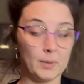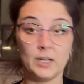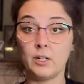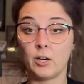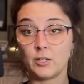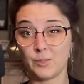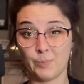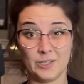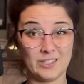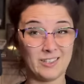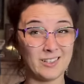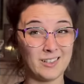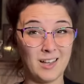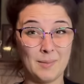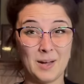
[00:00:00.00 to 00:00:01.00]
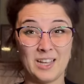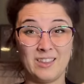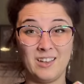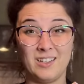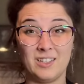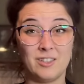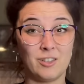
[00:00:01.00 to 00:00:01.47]
But Cursed Princess Club, I
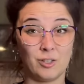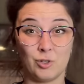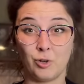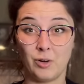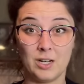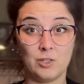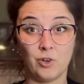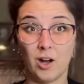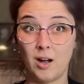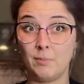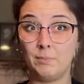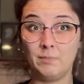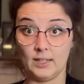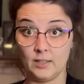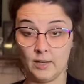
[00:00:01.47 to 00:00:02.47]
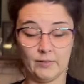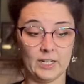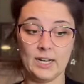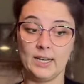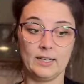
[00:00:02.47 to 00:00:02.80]
think, did such a great job. I love it.